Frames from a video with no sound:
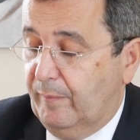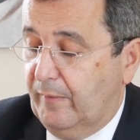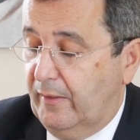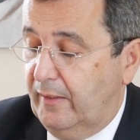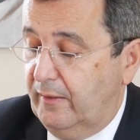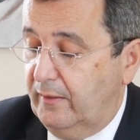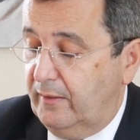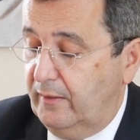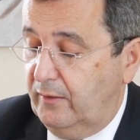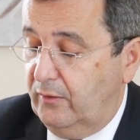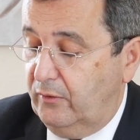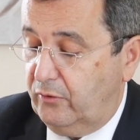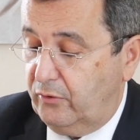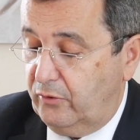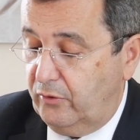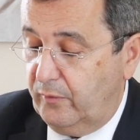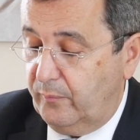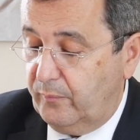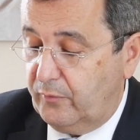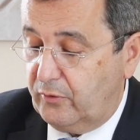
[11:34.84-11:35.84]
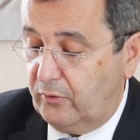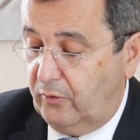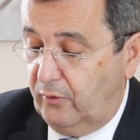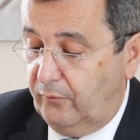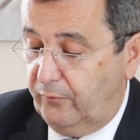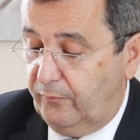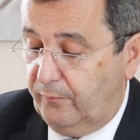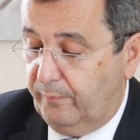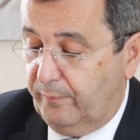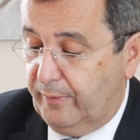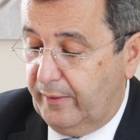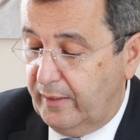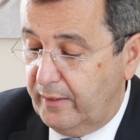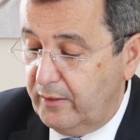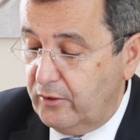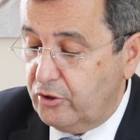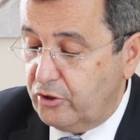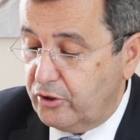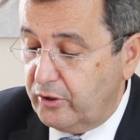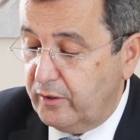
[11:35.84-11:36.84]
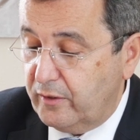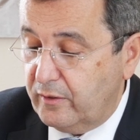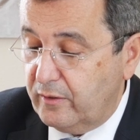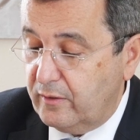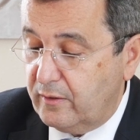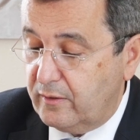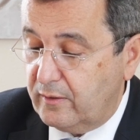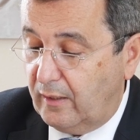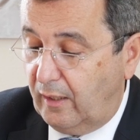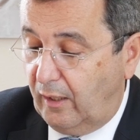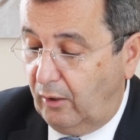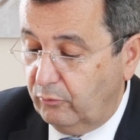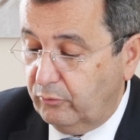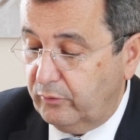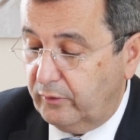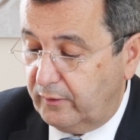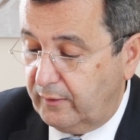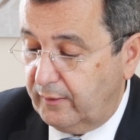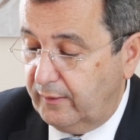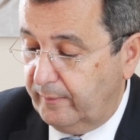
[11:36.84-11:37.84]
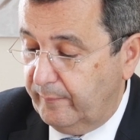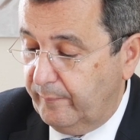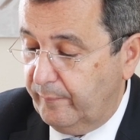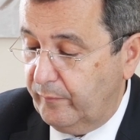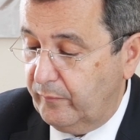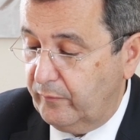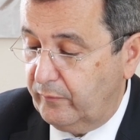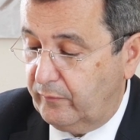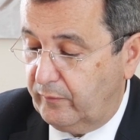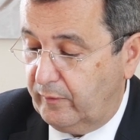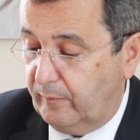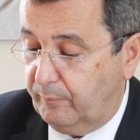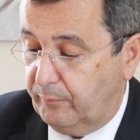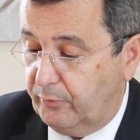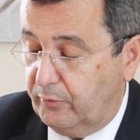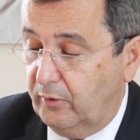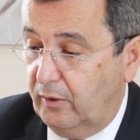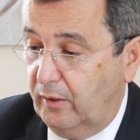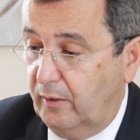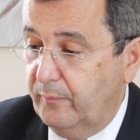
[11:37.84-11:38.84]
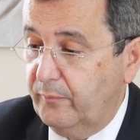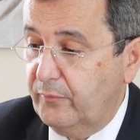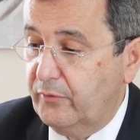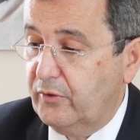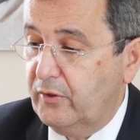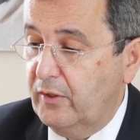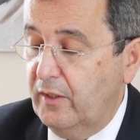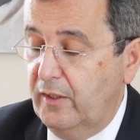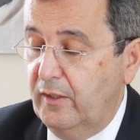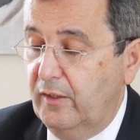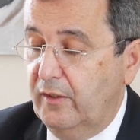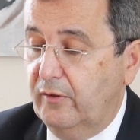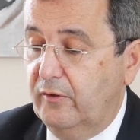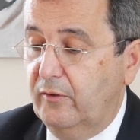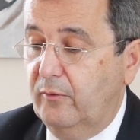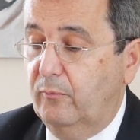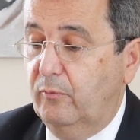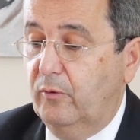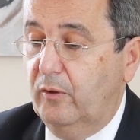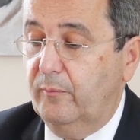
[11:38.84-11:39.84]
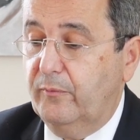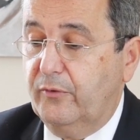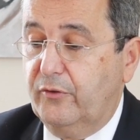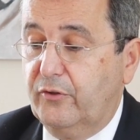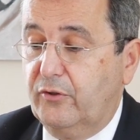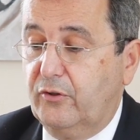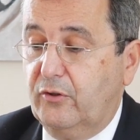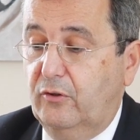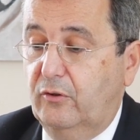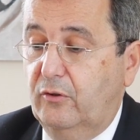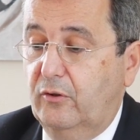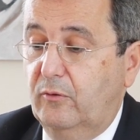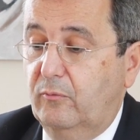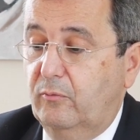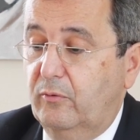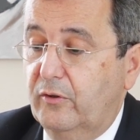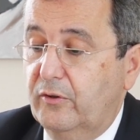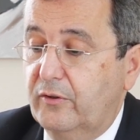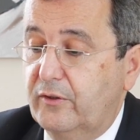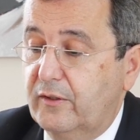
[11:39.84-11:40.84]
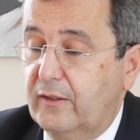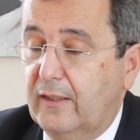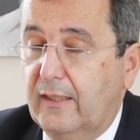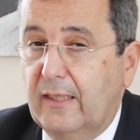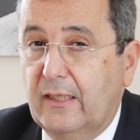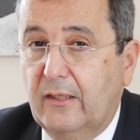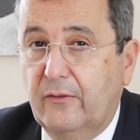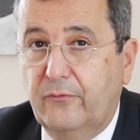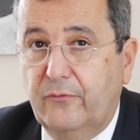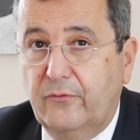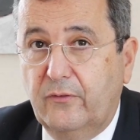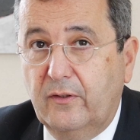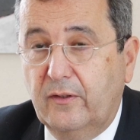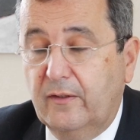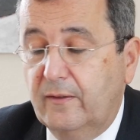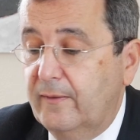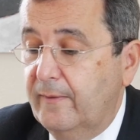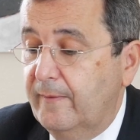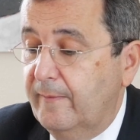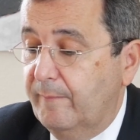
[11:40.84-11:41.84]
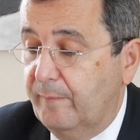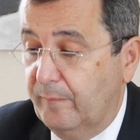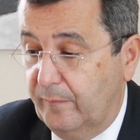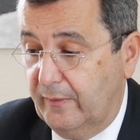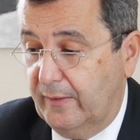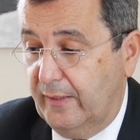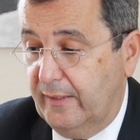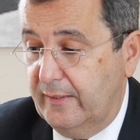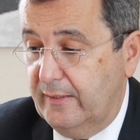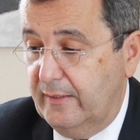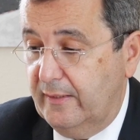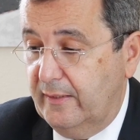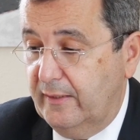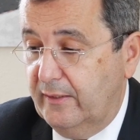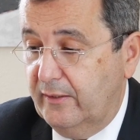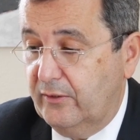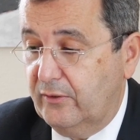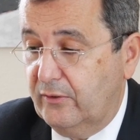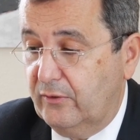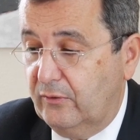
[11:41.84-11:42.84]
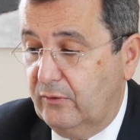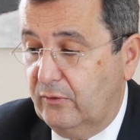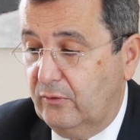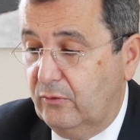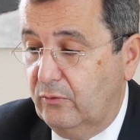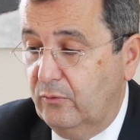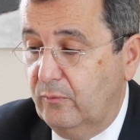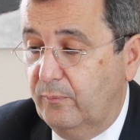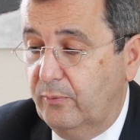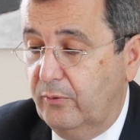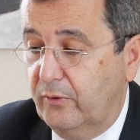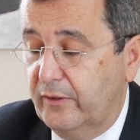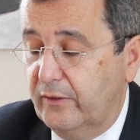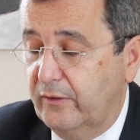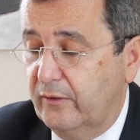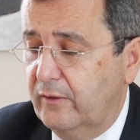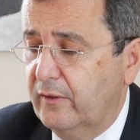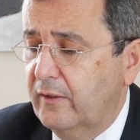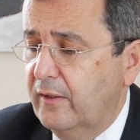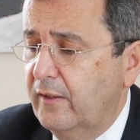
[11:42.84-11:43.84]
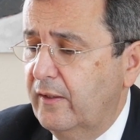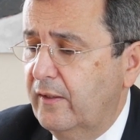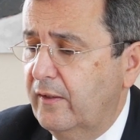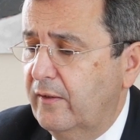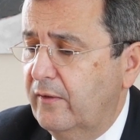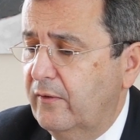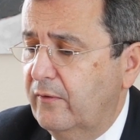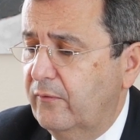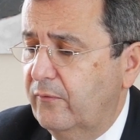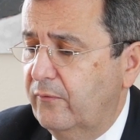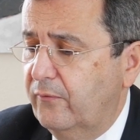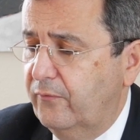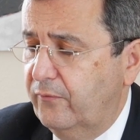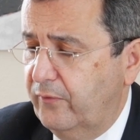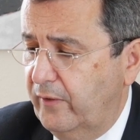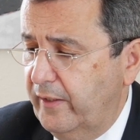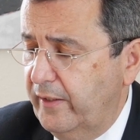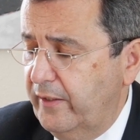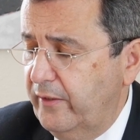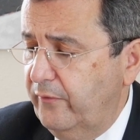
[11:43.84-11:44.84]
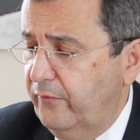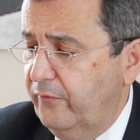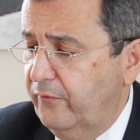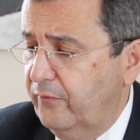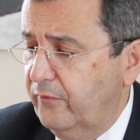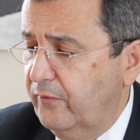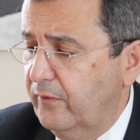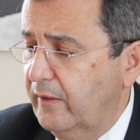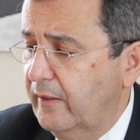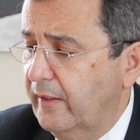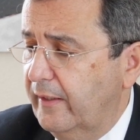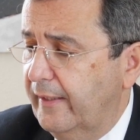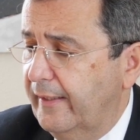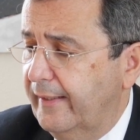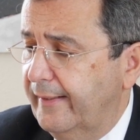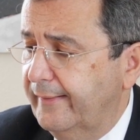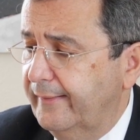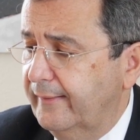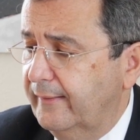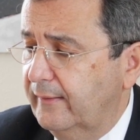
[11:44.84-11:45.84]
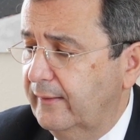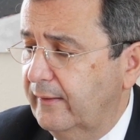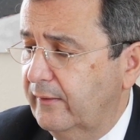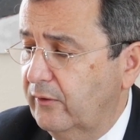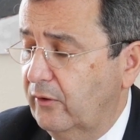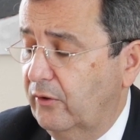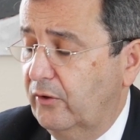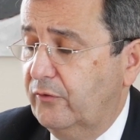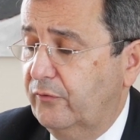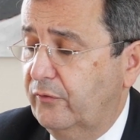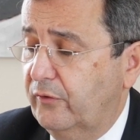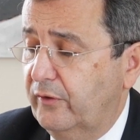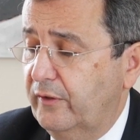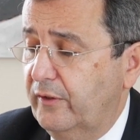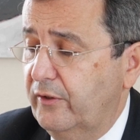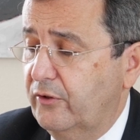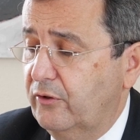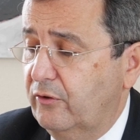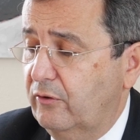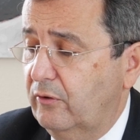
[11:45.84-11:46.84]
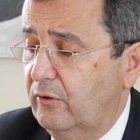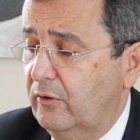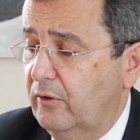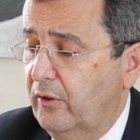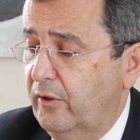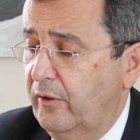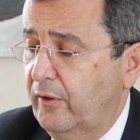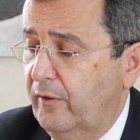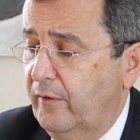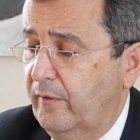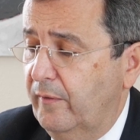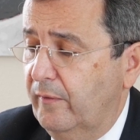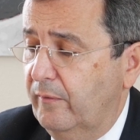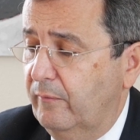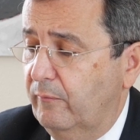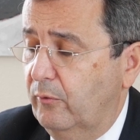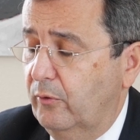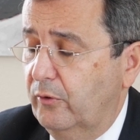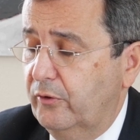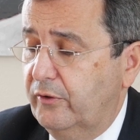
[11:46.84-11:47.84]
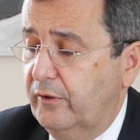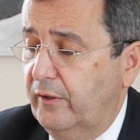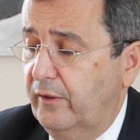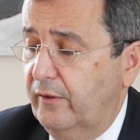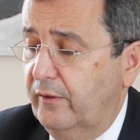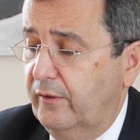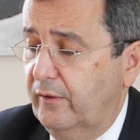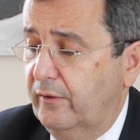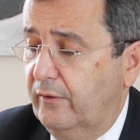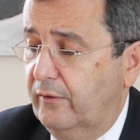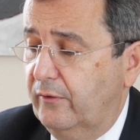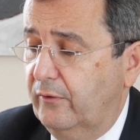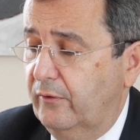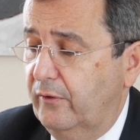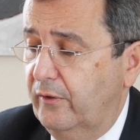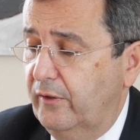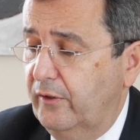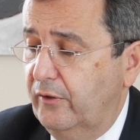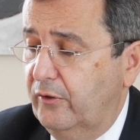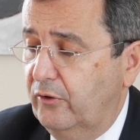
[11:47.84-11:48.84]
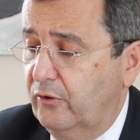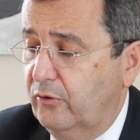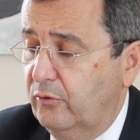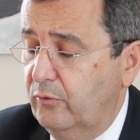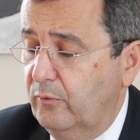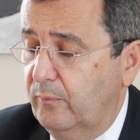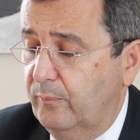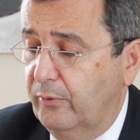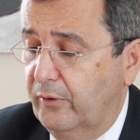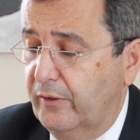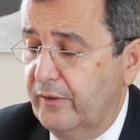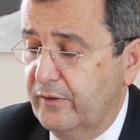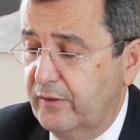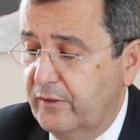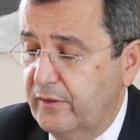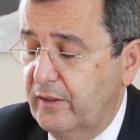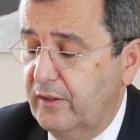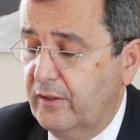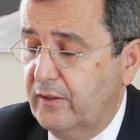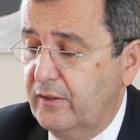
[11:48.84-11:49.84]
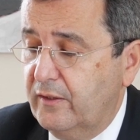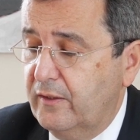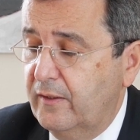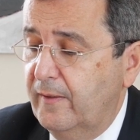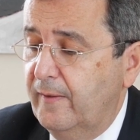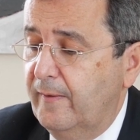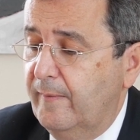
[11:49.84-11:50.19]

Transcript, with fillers: And in terms of patients' outcome, the PROMs, the WOMAC score was after nine years 2.5 and the Oxford knee score was 32.6